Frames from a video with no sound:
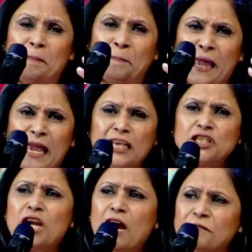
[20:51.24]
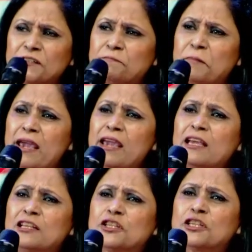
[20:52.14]
page after
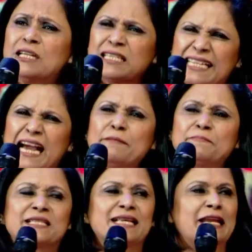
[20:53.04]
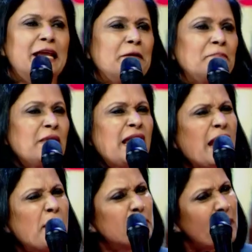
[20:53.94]
page, typesetting,
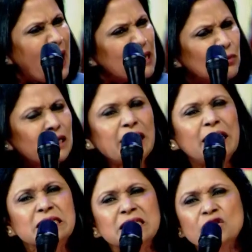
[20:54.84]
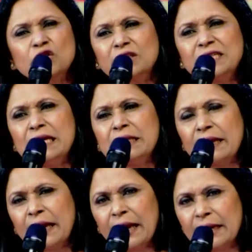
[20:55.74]
manually inserting
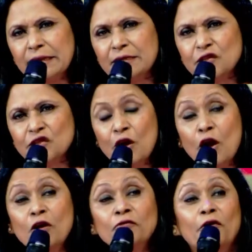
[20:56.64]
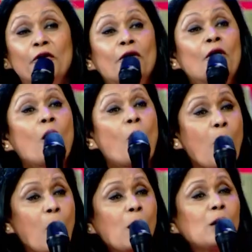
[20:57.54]
the headers for
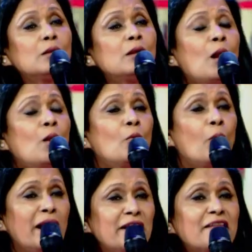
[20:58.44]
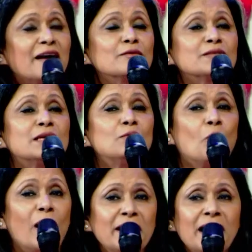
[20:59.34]
all one thousand
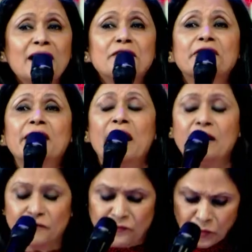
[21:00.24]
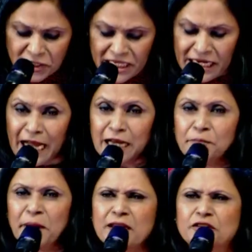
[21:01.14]
one hundred forty-nine
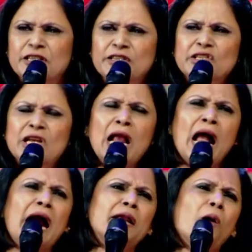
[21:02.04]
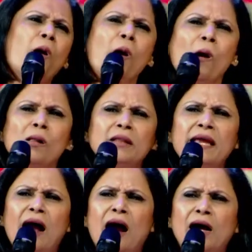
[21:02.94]
pages. And all
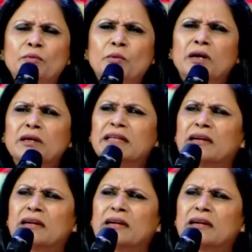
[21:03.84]
the artwork, the